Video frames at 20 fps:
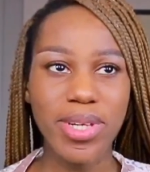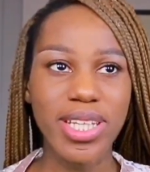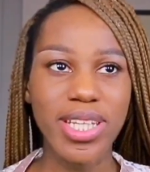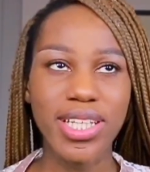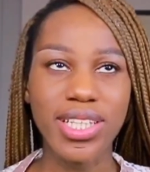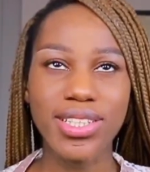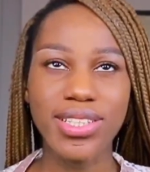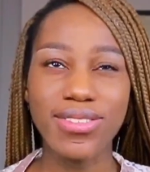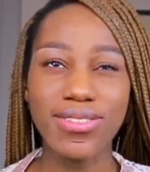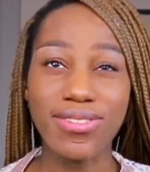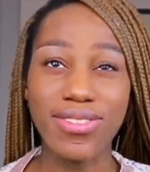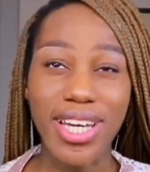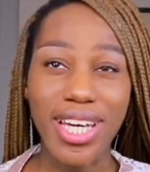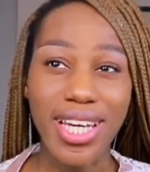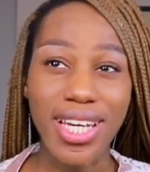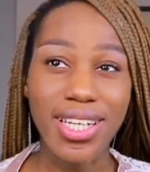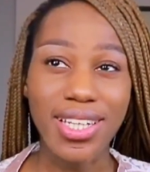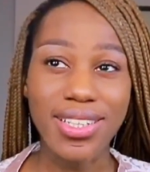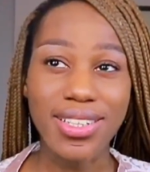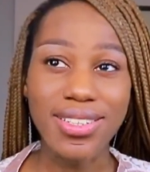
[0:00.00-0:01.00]
but that's
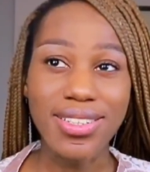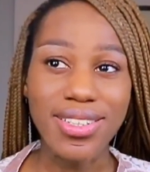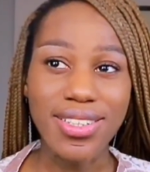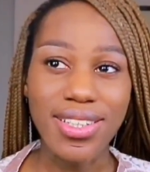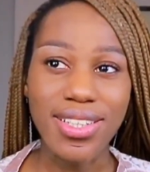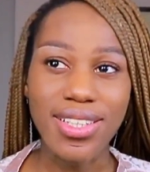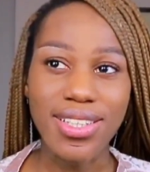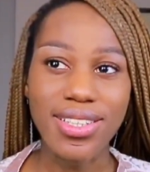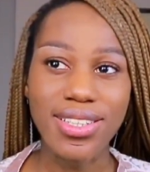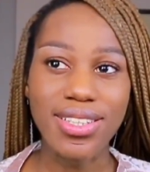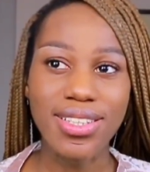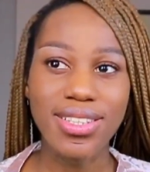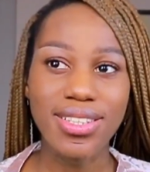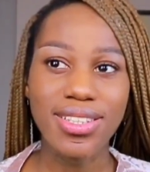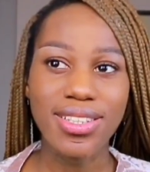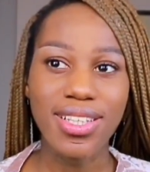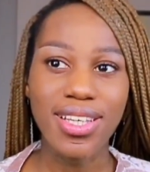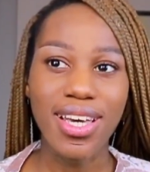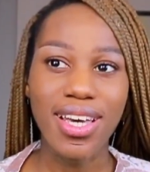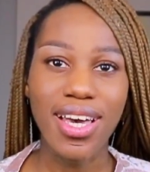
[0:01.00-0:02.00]
fine because
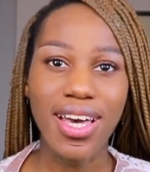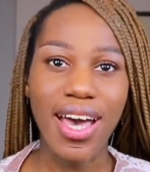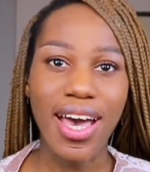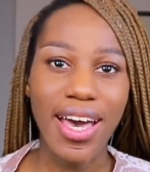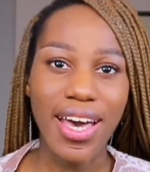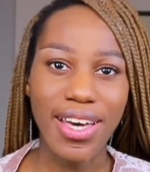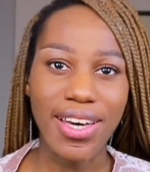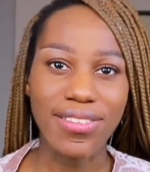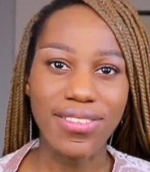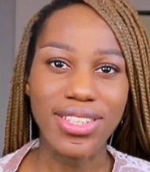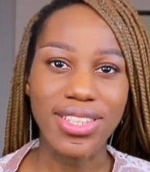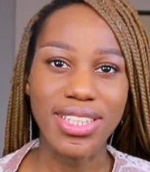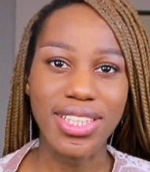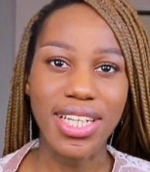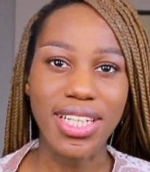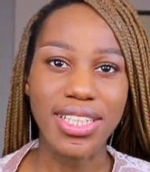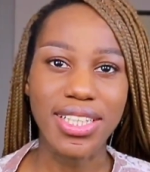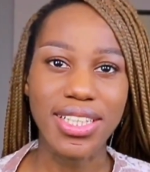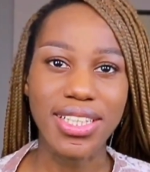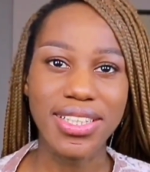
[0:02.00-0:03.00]
I haven't
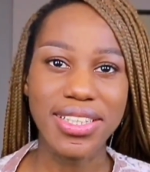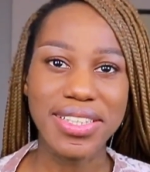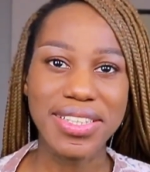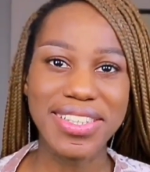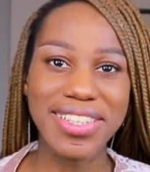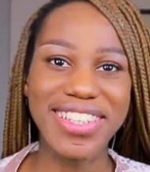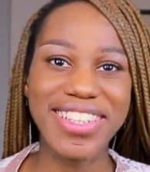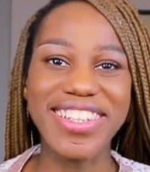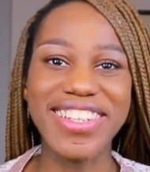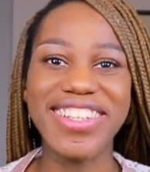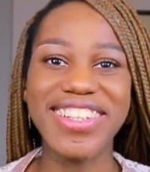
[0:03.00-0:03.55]
done it.